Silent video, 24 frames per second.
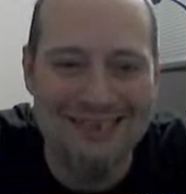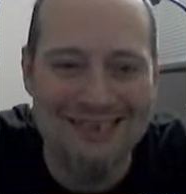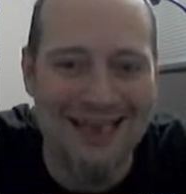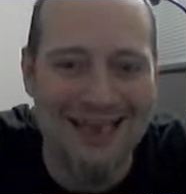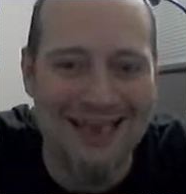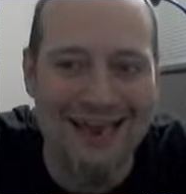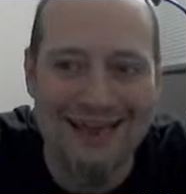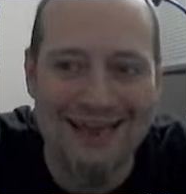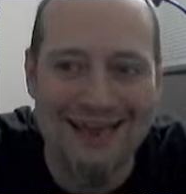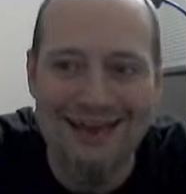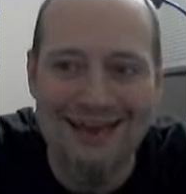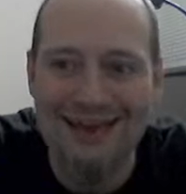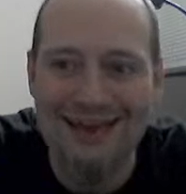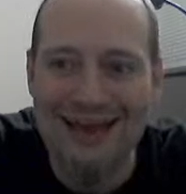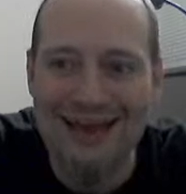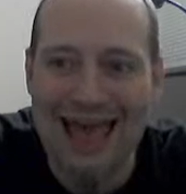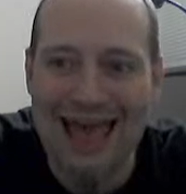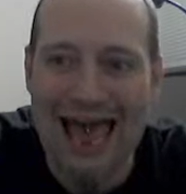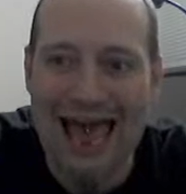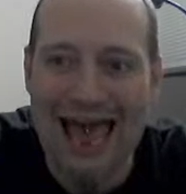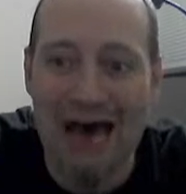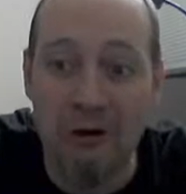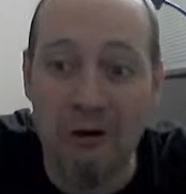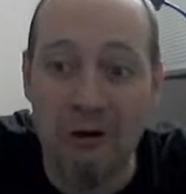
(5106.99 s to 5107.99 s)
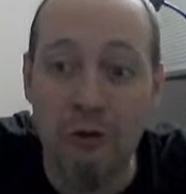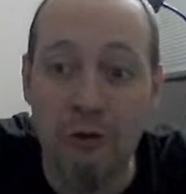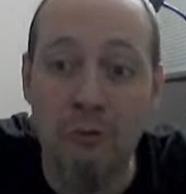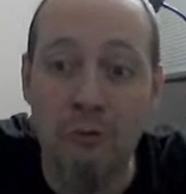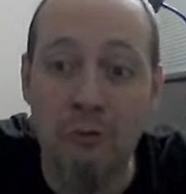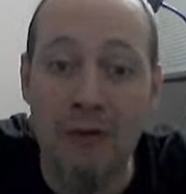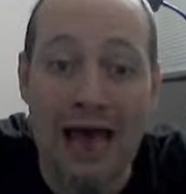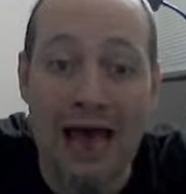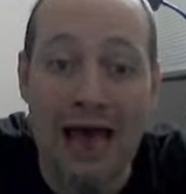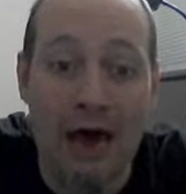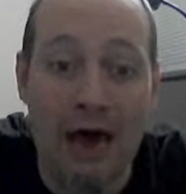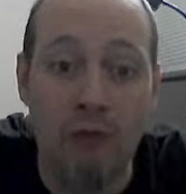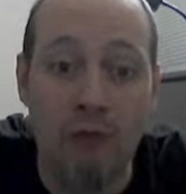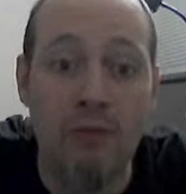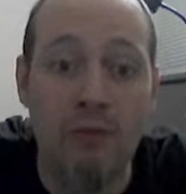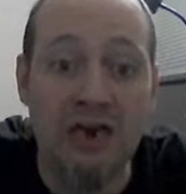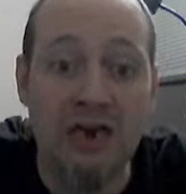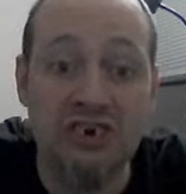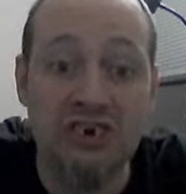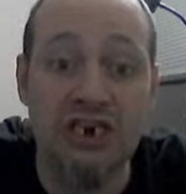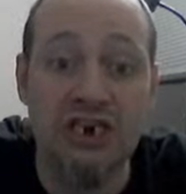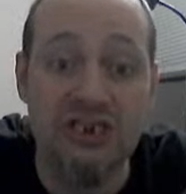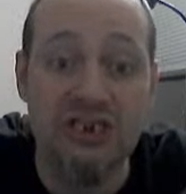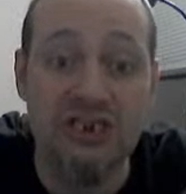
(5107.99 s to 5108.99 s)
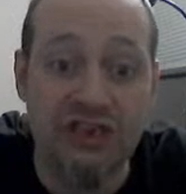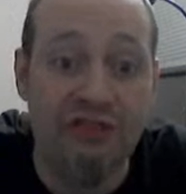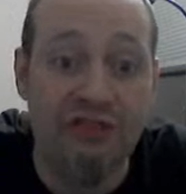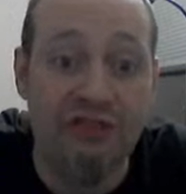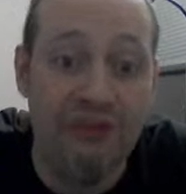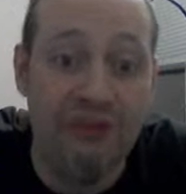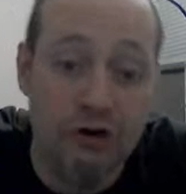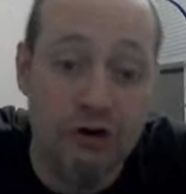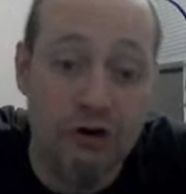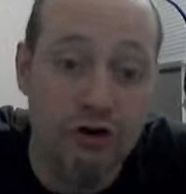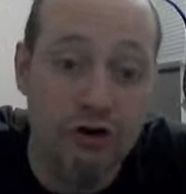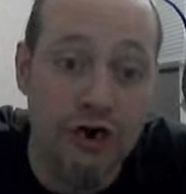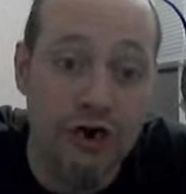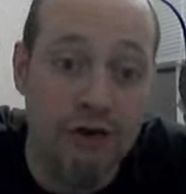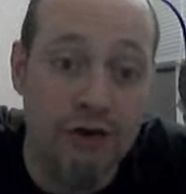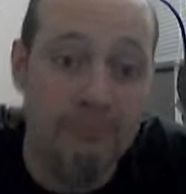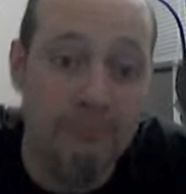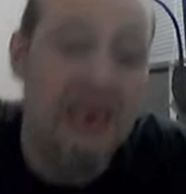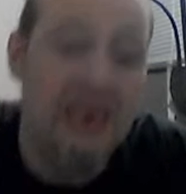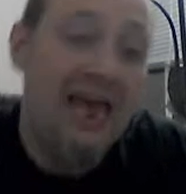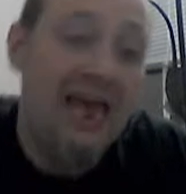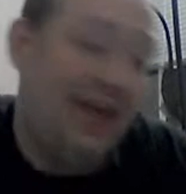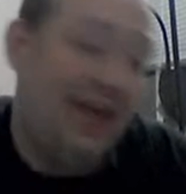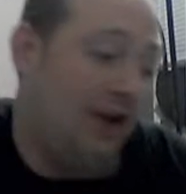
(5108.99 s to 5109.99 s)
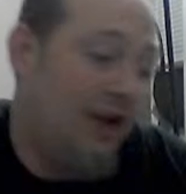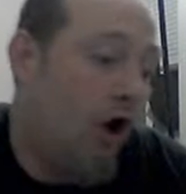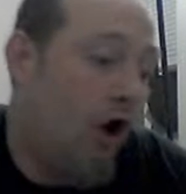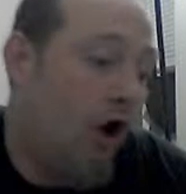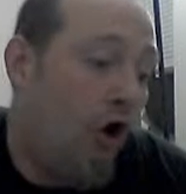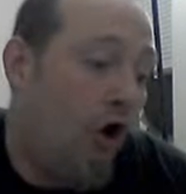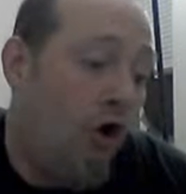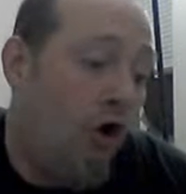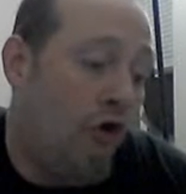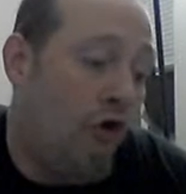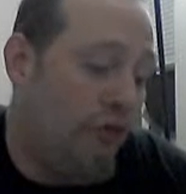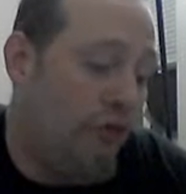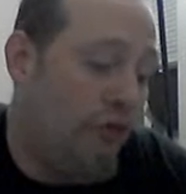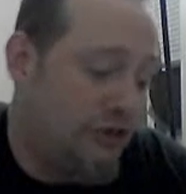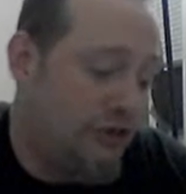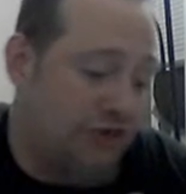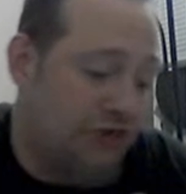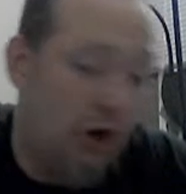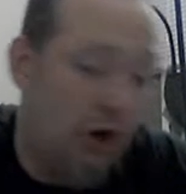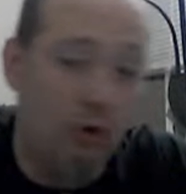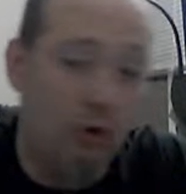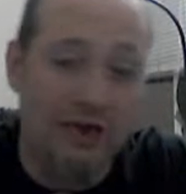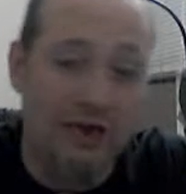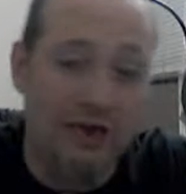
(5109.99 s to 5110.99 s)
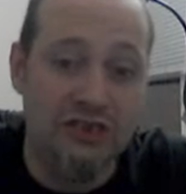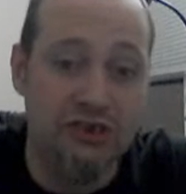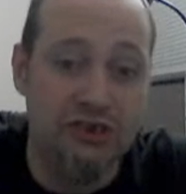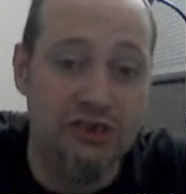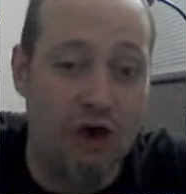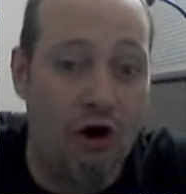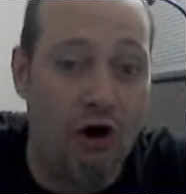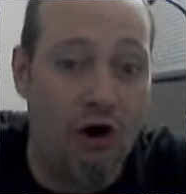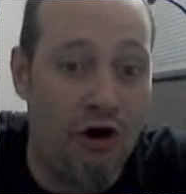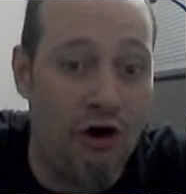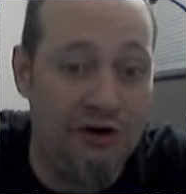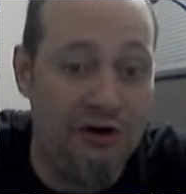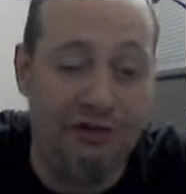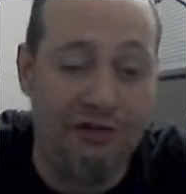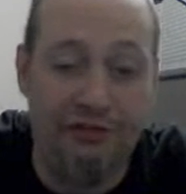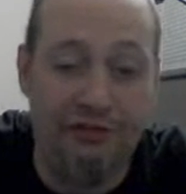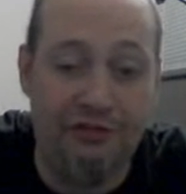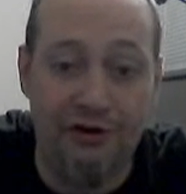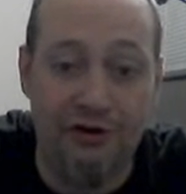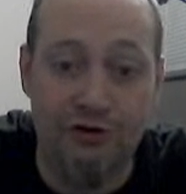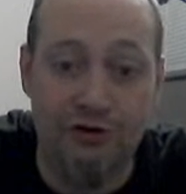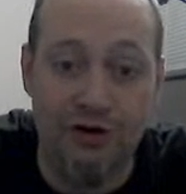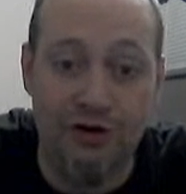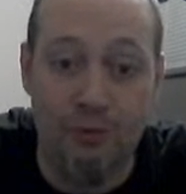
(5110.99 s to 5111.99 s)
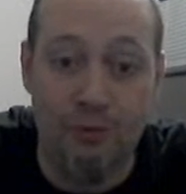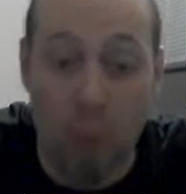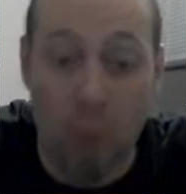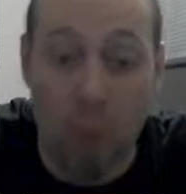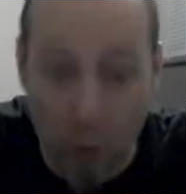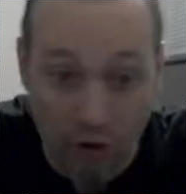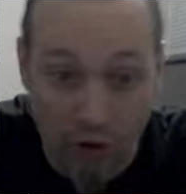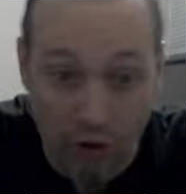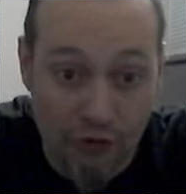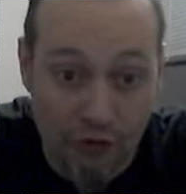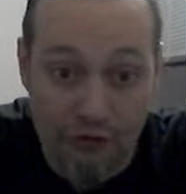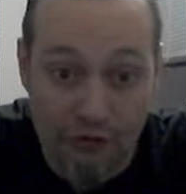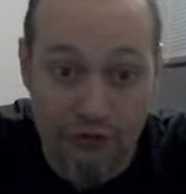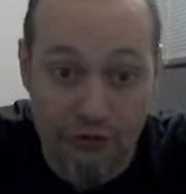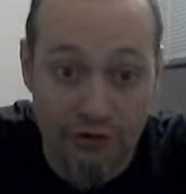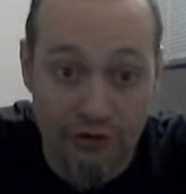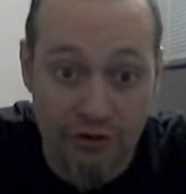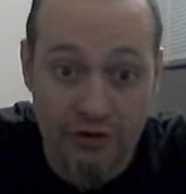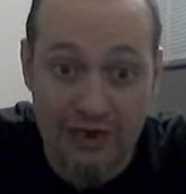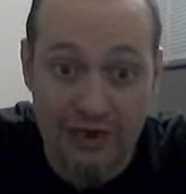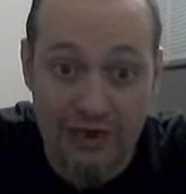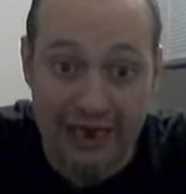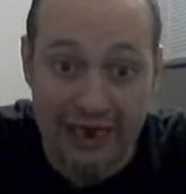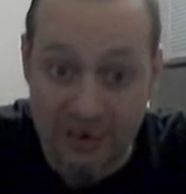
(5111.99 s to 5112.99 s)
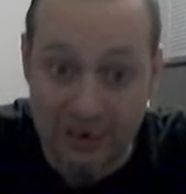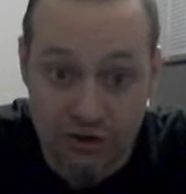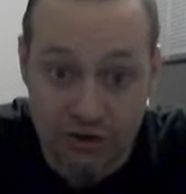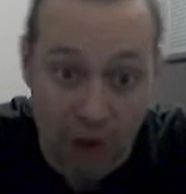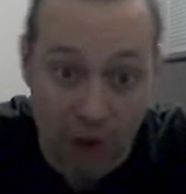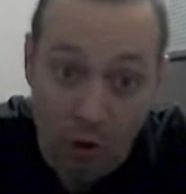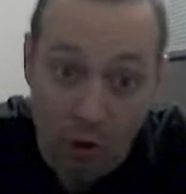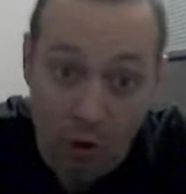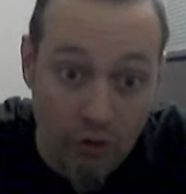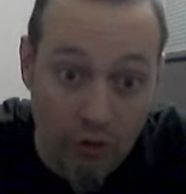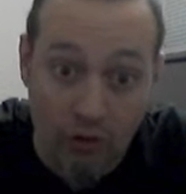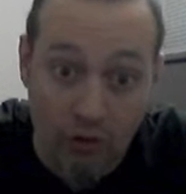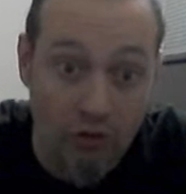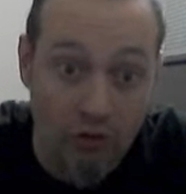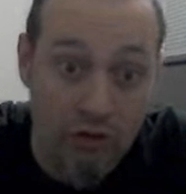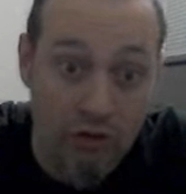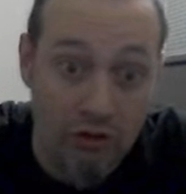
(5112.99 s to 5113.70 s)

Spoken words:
Like, how much is Ethereum and all the tokens on Ethereum worth in total?